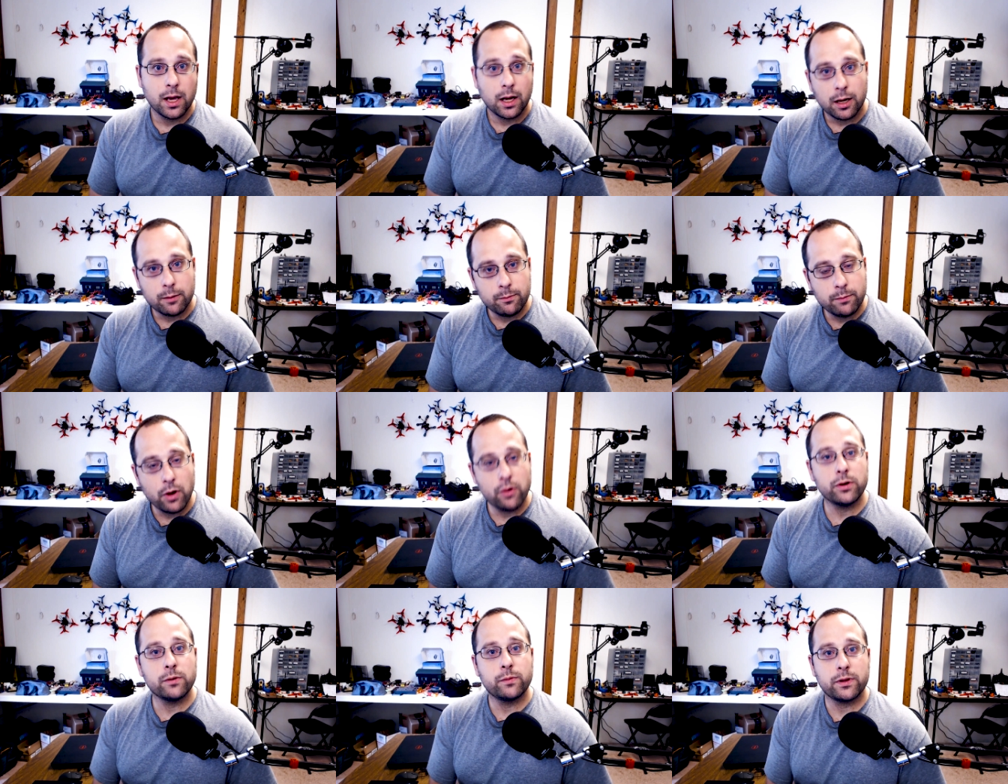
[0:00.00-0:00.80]
A
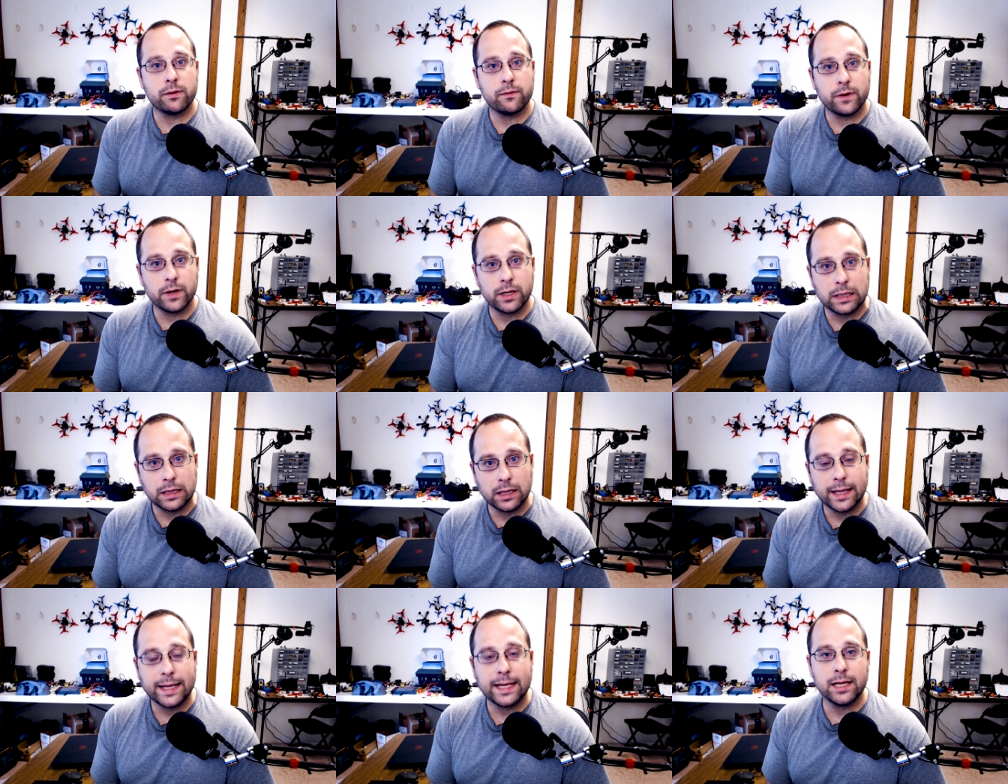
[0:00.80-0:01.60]
motor with a very
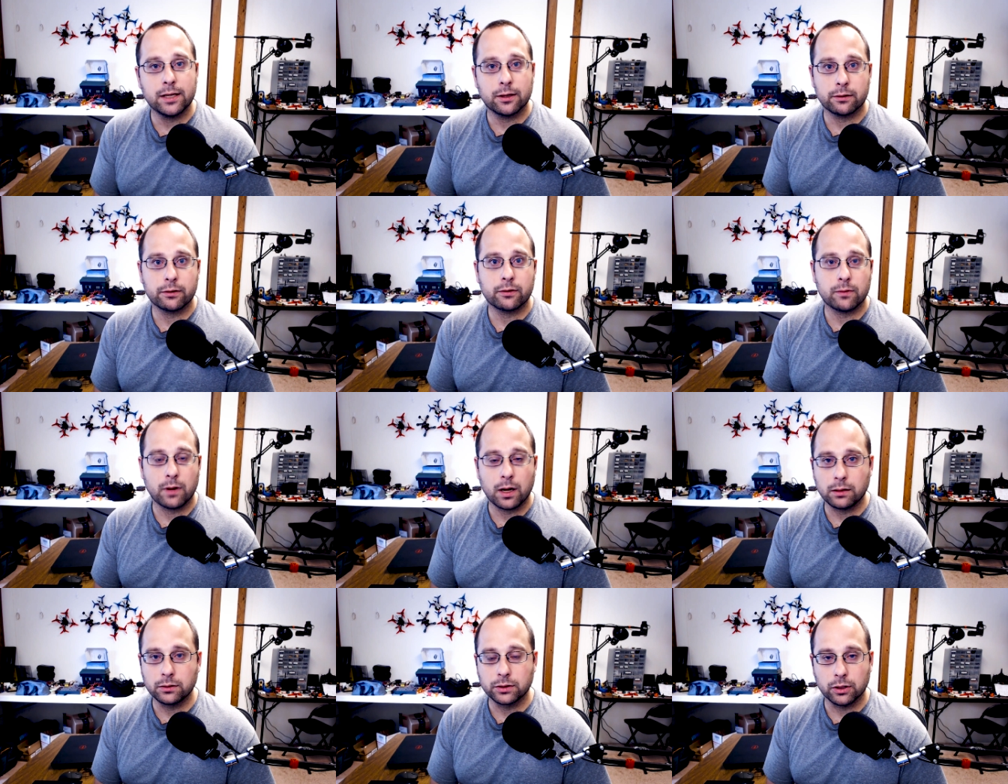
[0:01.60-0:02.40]
linear
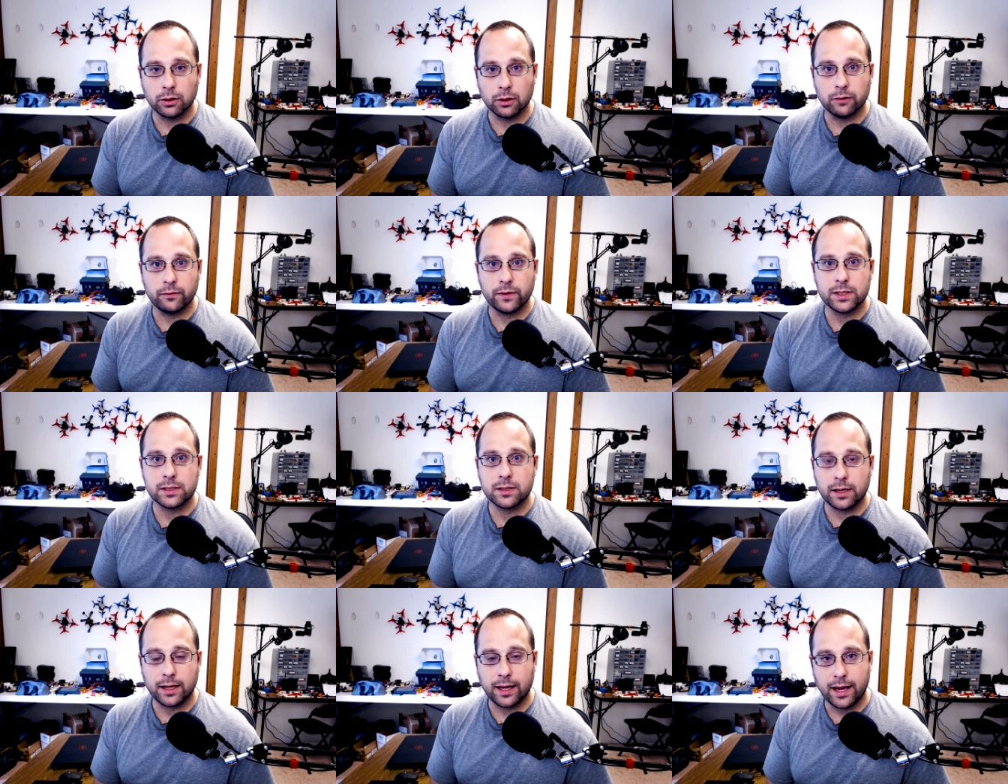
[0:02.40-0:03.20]
throttle curve is
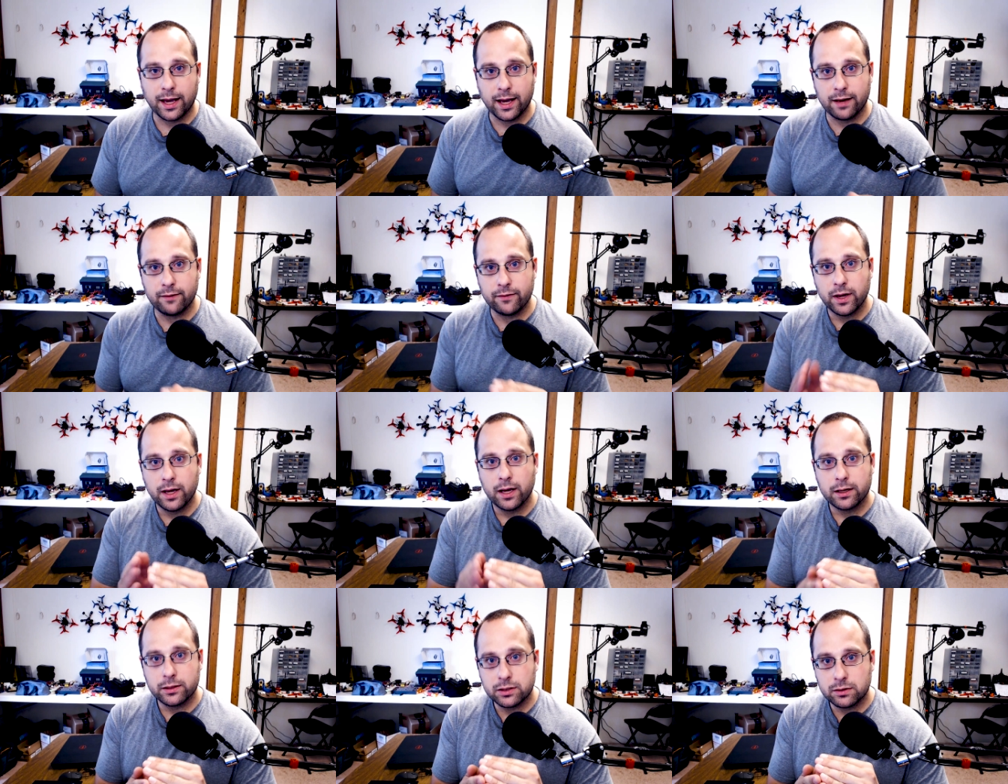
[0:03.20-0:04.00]
going to have
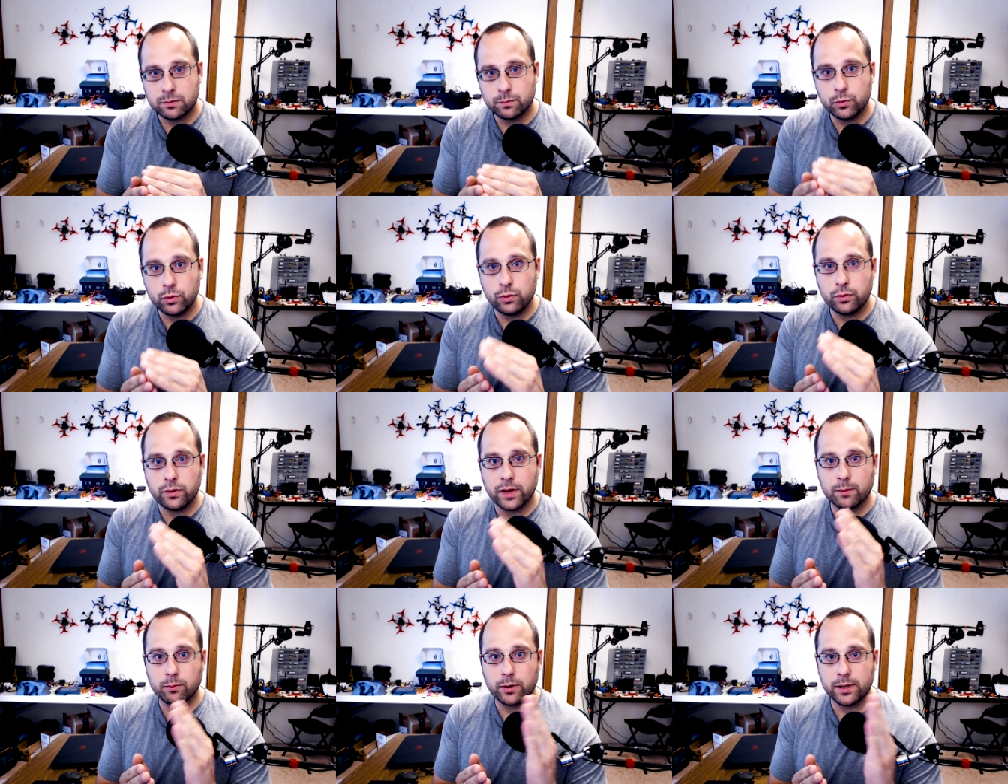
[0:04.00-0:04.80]
a smooth
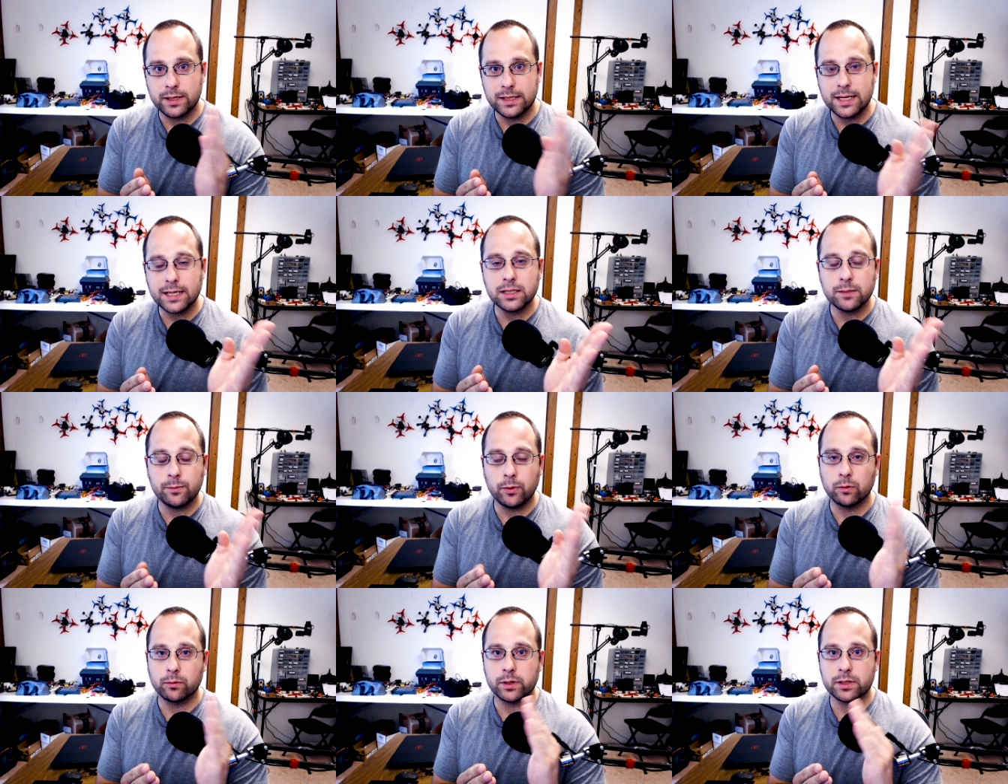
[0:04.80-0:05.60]
and
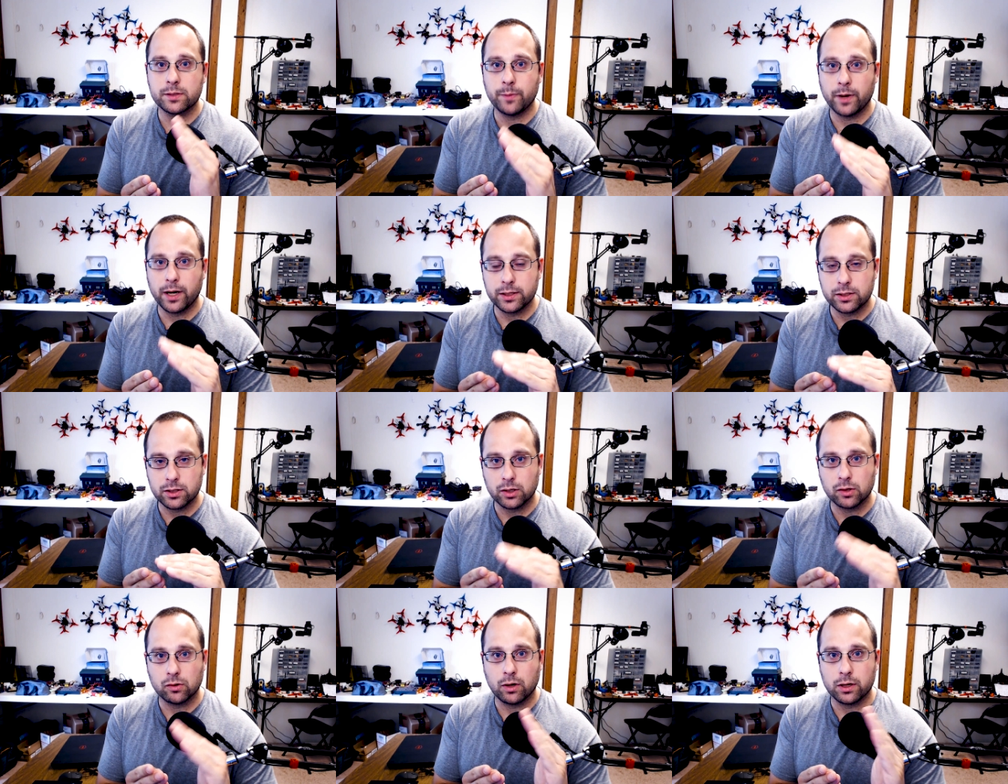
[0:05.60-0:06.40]
predictable response
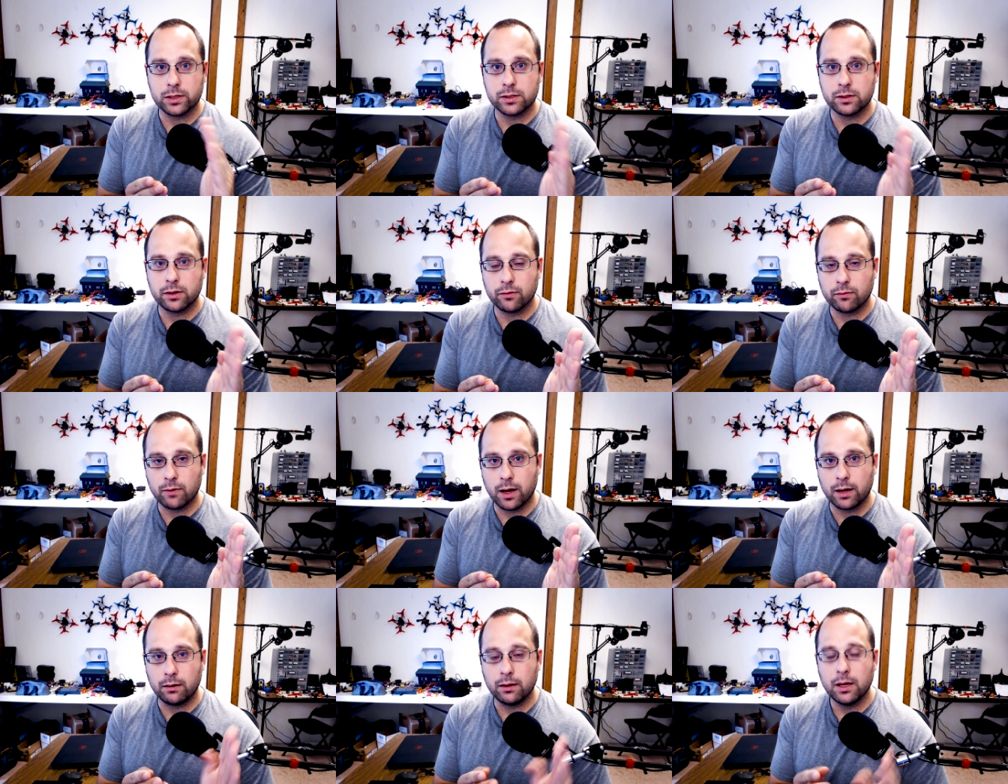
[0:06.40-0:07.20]
across the
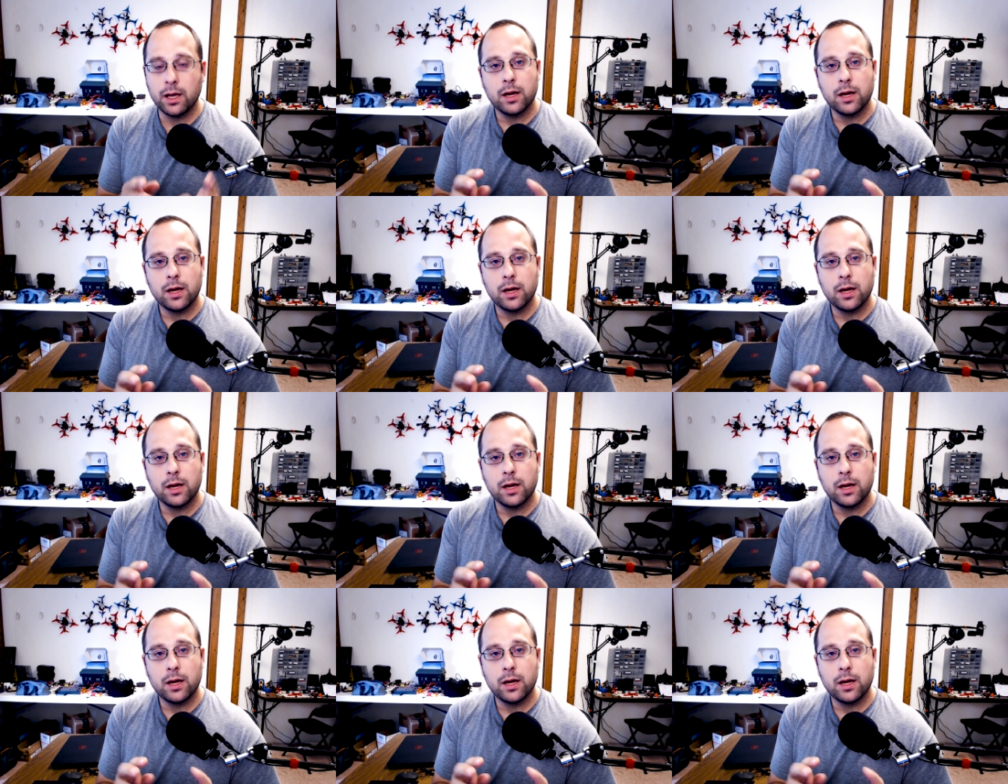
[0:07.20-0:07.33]
throttle,